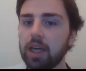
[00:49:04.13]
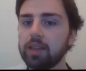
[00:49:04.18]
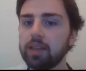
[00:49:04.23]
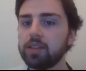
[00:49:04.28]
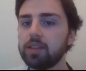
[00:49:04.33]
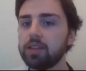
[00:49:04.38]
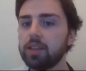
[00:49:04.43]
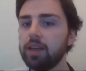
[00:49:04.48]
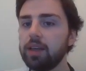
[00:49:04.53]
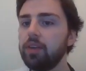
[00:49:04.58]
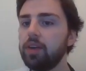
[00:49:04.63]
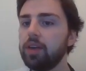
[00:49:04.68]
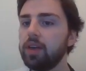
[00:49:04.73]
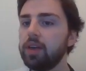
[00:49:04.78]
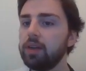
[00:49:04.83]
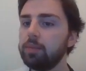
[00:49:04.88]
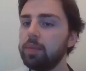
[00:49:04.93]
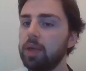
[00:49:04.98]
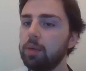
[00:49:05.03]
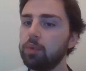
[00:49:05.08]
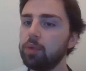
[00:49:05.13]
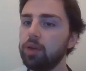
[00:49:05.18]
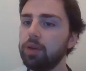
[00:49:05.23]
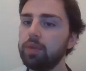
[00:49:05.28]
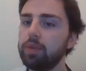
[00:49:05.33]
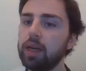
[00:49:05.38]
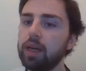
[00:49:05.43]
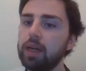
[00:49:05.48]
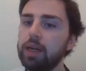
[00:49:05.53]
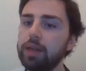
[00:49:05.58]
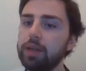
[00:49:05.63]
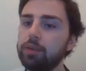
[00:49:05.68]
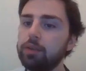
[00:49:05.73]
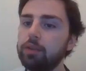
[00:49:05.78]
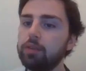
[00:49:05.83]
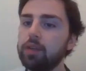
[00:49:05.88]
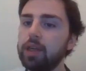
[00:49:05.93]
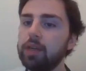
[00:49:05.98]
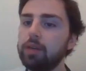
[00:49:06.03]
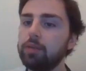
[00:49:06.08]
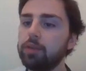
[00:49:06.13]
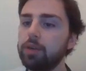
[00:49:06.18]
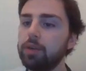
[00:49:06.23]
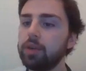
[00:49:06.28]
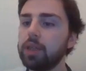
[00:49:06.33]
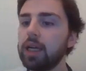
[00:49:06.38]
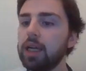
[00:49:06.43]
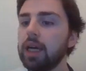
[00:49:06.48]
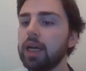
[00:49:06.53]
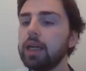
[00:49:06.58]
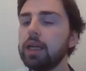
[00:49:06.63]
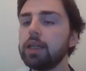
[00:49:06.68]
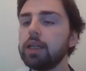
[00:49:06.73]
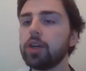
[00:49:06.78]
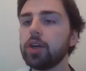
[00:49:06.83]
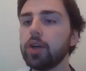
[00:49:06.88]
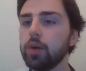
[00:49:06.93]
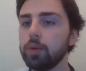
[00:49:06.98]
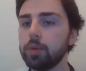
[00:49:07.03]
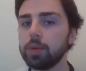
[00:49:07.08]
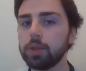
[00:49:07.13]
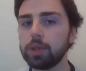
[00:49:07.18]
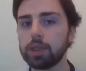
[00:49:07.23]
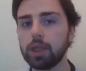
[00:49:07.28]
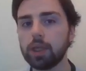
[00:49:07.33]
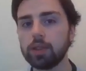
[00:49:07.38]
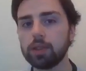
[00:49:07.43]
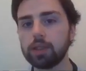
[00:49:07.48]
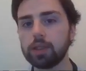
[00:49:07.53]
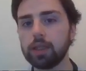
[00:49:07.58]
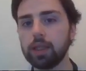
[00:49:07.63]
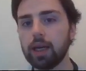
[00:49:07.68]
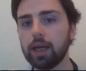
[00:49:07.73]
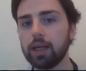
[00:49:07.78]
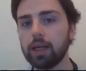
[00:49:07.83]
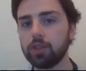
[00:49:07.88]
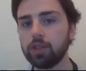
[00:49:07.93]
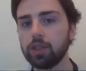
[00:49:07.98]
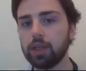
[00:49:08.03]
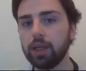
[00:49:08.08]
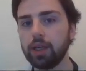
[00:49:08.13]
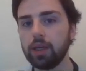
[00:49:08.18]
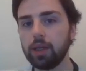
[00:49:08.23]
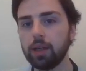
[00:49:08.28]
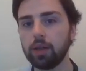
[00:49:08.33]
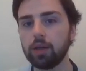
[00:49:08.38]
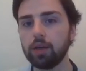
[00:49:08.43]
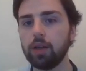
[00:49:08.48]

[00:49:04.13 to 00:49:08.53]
ads. If you can improve that click-through rate through there, Google will start to see actually,